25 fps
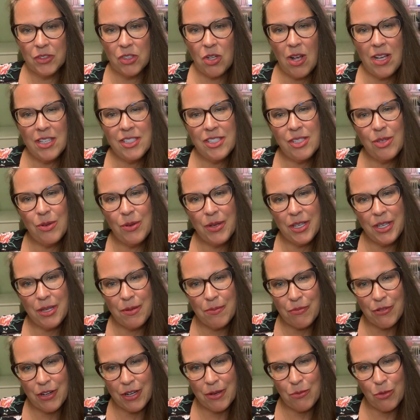Also, it
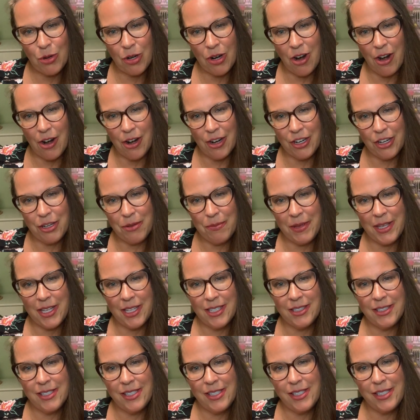can bring more
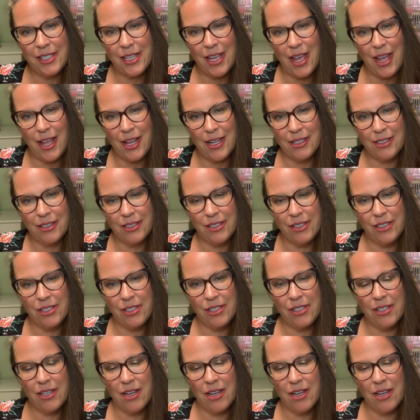arguments and,